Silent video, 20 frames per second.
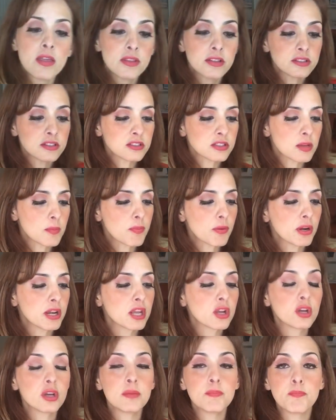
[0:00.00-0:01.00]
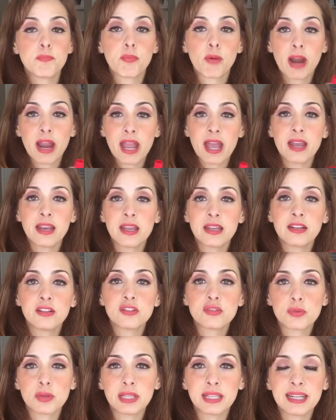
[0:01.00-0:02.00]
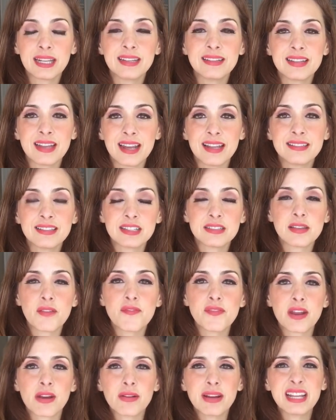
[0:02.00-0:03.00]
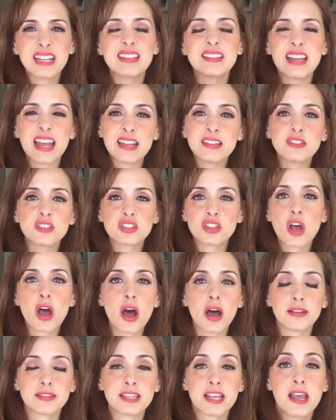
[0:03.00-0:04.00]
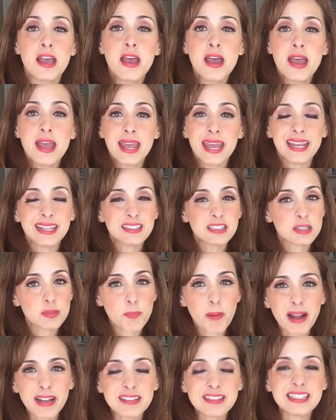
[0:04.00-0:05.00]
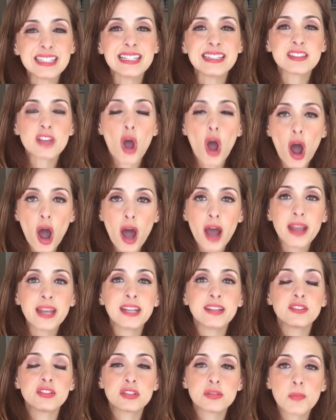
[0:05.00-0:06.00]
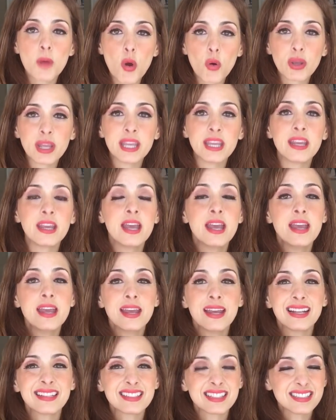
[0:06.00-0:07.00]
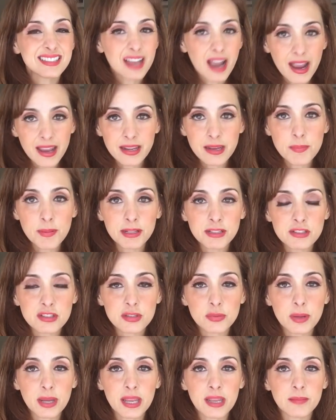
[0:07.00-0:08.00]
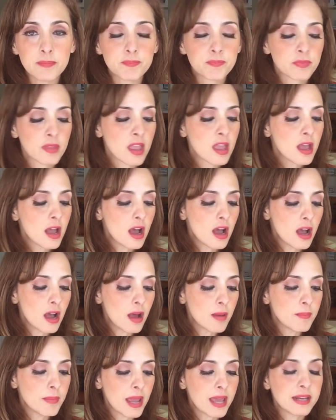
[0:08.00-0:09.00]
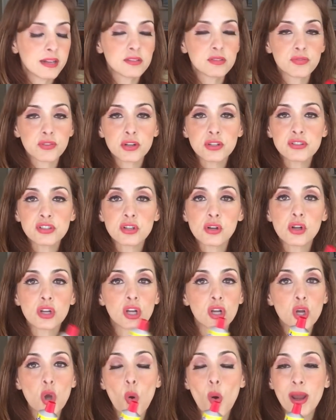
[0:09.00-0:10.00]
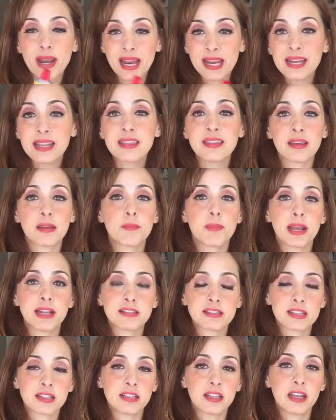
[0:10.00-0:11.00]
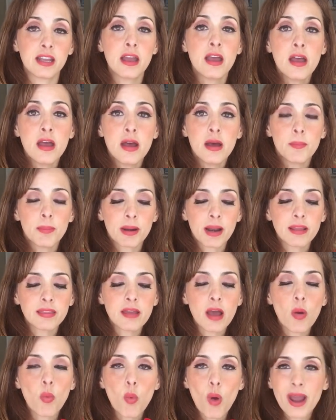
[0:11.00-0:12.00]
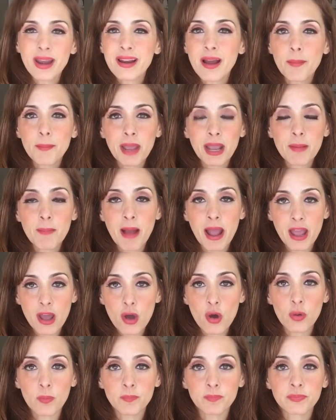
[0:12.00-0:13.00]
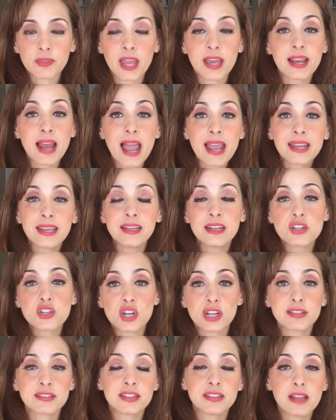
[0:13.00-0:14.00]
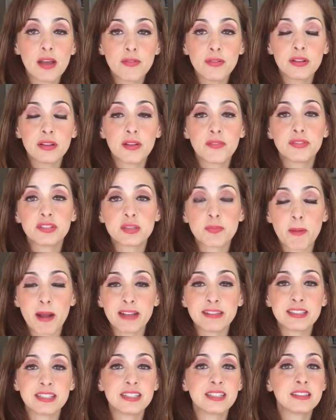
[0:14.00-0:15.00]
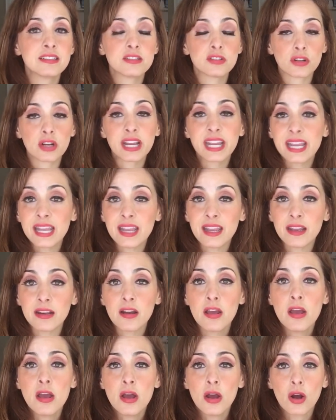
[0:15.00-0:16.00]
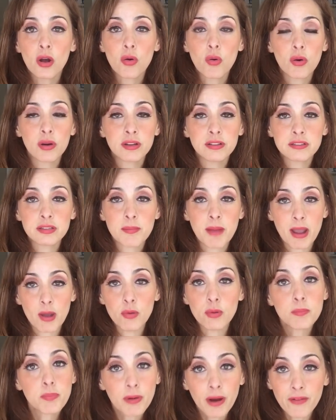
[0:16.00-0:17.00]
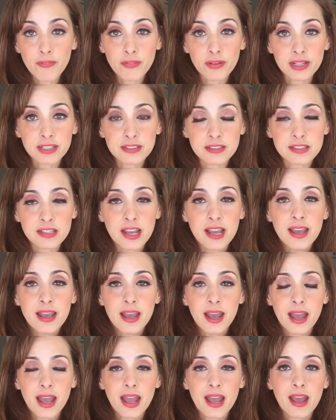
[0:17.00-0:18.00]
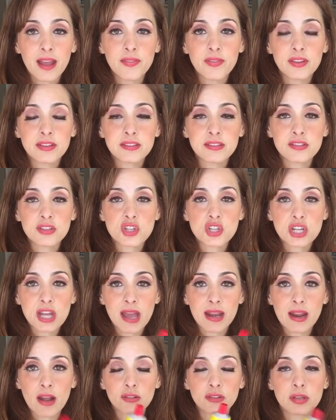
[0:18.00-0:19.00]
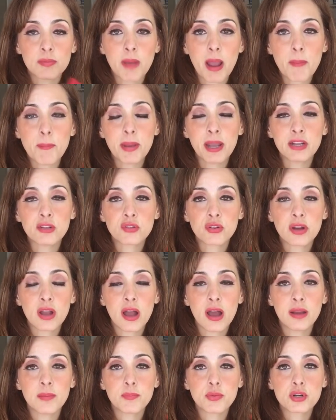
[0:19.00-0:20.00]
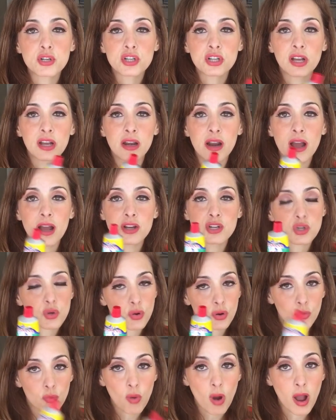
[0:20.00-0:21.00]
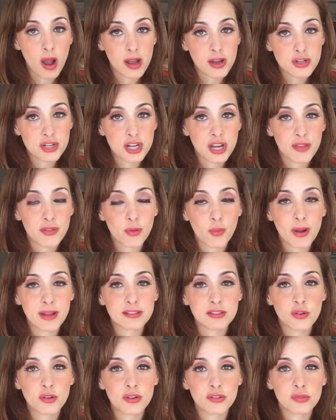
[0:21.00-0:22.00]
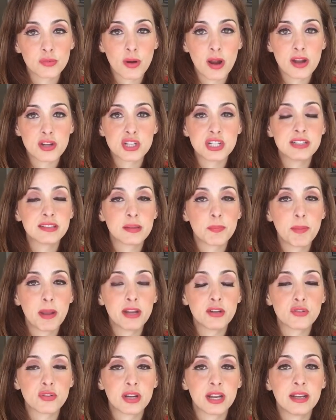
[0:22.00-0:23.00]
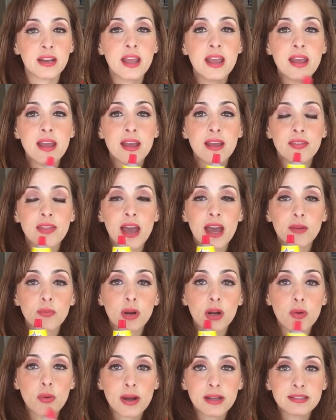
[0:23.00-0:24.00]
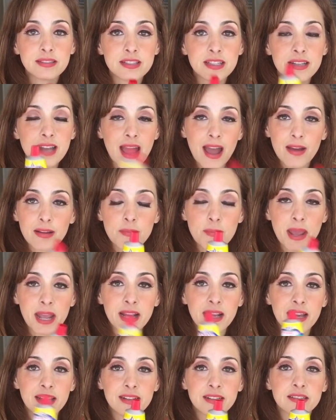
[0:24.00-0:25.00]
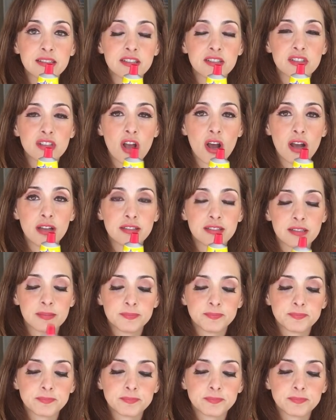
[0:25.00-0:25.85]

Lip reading: This is a pretty good brand and it's really intense. It's a very intense sauce. It's spicy, it's hot, it's smoky, it's a tiny bit sweet, and it's versatile, could go on anything basically. But I thought, why not make my own? And I can adjust the level of spiciness or heat according to my own preference. And this is a shout out to my Patreon, Pushkaraj, or Raj, otherwise known as Raj. He's a Patreon that requested how to make harissa sauce.